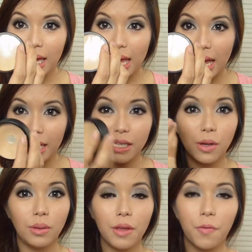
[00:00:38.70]
and it's
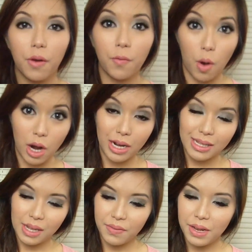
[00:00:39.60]
only for
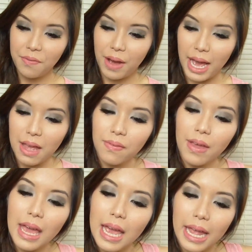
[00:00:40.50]
$475.
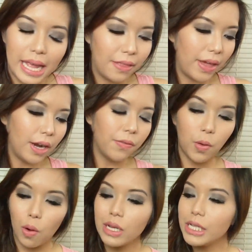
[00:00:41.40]
And then of
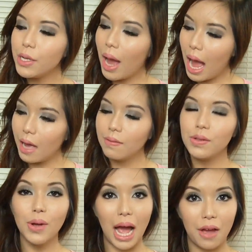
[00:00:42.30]
course you have
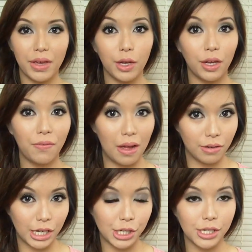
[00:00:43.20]
to have a good
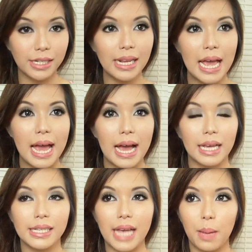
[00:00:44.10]
foundation
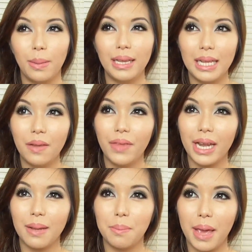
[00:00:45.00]
because I believe
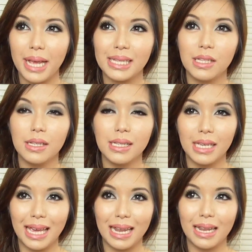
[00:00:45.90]
that makes the
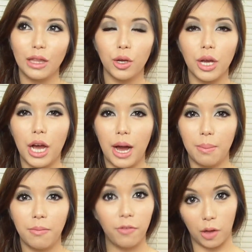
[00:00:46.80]
skin look
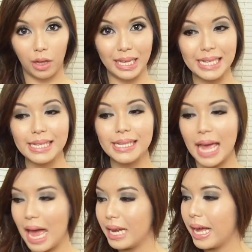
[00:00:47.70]
flawless.
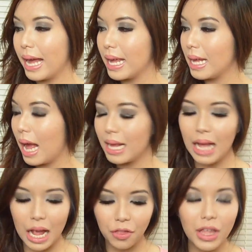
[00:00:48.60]
And
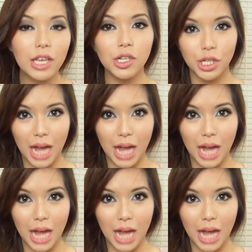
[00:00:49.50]
I think you should